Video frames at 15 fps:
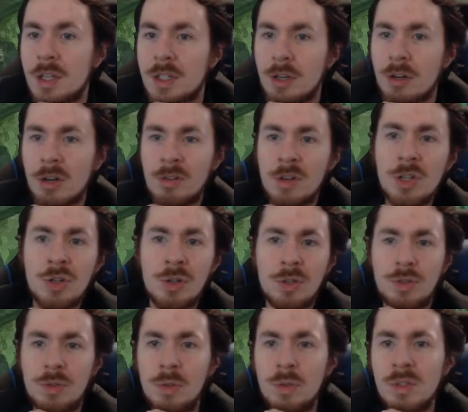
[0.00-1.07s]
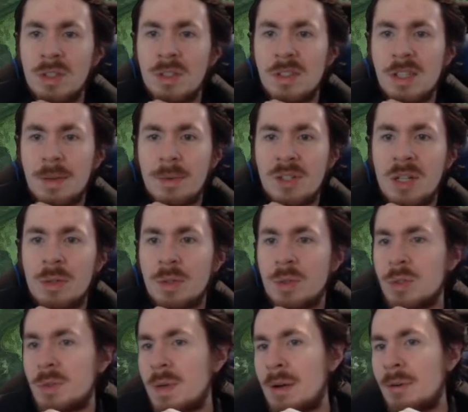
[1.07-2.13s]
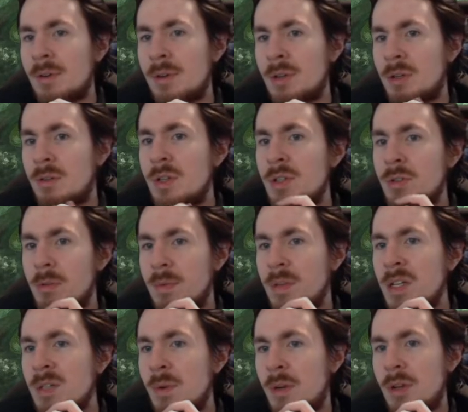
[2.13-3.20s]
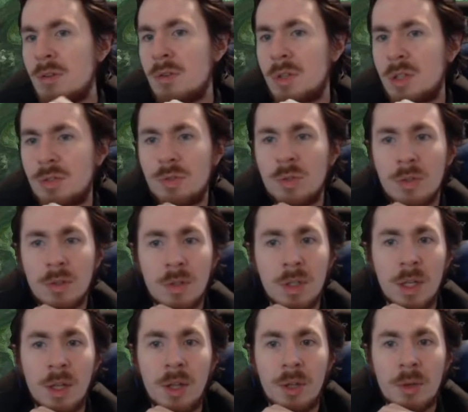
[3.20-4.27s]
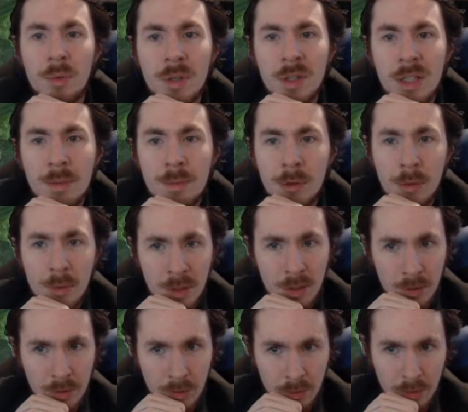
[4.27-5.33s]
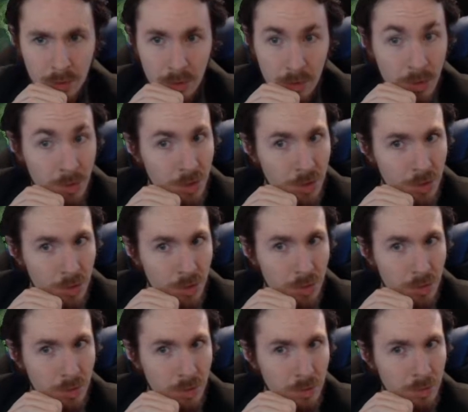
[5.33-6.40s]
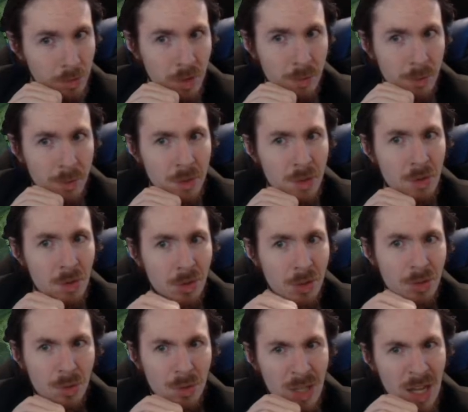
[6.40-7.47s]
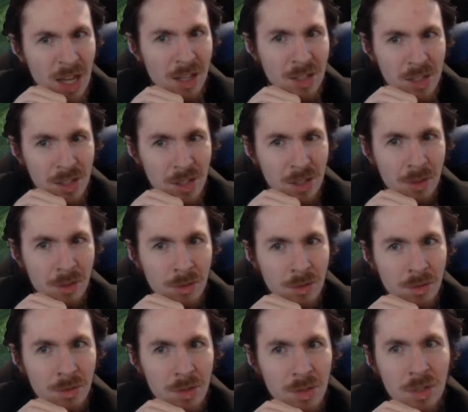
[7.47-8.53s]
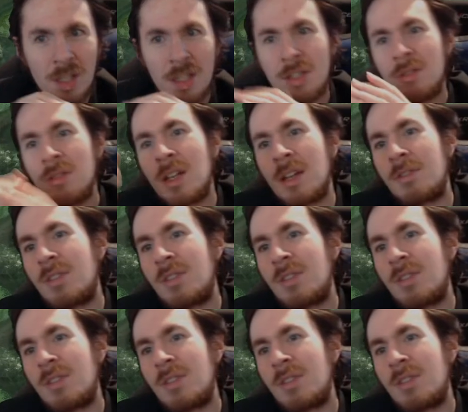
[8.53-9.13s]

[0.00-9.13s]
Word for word: Target creature you control deals damage equal to its power to target creature or planeswalker you don't control. When the permanent you can when the permanent you don't control dies this turn, you gain two life.